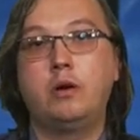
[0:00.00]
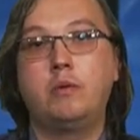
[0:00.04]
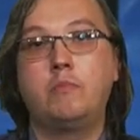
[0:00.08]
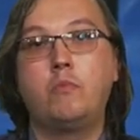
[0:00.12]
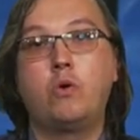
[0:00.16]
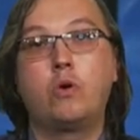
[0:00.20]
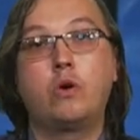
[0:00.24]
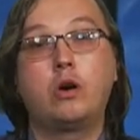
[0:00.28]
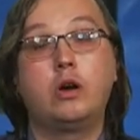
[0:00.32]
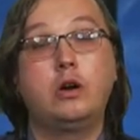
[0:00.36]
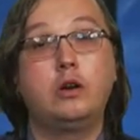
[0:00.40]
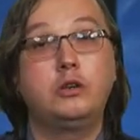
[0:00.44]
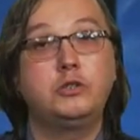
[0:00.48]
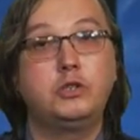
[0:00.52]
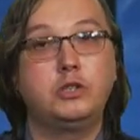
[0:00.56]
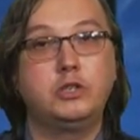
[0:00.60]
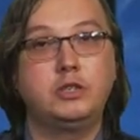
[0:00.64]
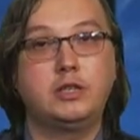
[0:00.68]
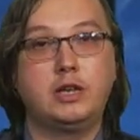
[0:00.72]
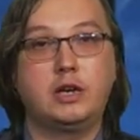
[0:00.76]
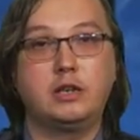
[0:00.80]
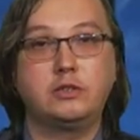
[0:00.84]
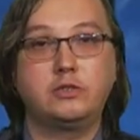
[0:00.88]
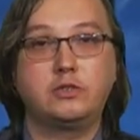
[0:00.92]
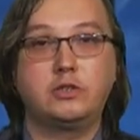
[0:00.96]
more urgent
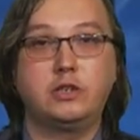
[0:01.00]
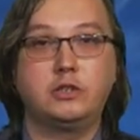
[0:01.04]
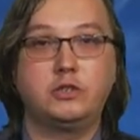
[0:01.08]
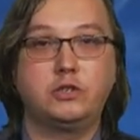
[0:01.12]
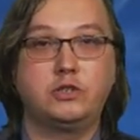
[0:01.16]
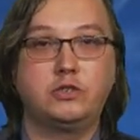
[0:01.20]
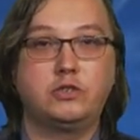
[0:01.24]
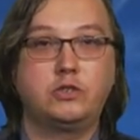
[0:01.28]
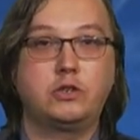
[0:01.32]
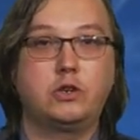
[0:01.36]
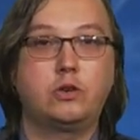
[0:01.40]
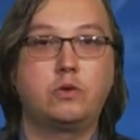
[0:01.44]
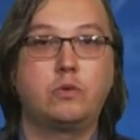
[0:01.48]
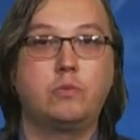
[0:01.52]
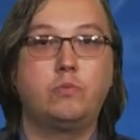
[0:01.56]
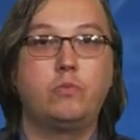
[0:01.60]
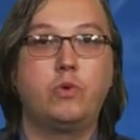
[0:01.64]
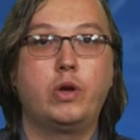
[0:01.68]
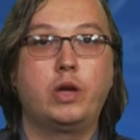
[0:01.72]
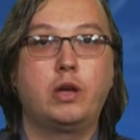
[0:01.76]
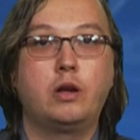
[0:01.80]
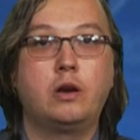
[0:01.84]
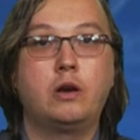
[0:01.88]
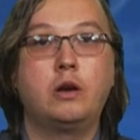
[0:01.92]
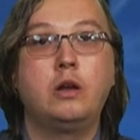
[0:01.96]
tasks such as circuit
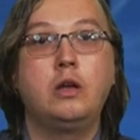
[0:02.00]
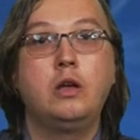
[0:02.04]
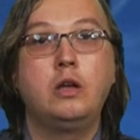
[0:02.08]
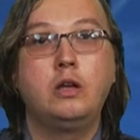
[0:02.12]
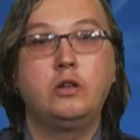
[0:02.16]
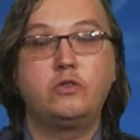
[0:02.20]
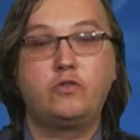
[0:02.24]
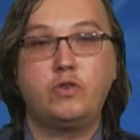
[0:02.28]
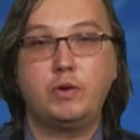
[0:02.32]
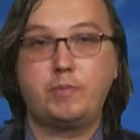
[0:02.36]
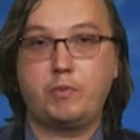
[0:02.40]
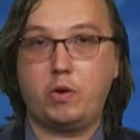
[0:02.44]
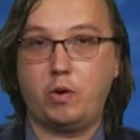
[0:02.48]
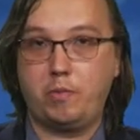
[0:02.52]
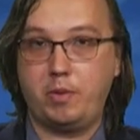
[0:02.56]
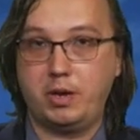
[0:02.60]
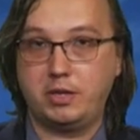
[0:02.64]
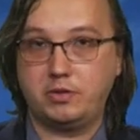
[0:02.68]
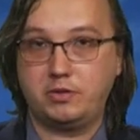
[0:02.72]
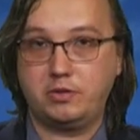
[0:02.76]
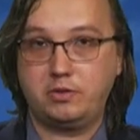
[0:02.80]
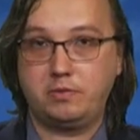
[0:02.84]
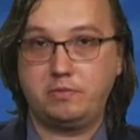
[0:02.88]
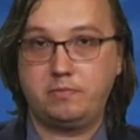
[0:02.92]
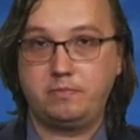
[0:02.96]
breaker trip
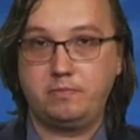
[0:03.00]
commands.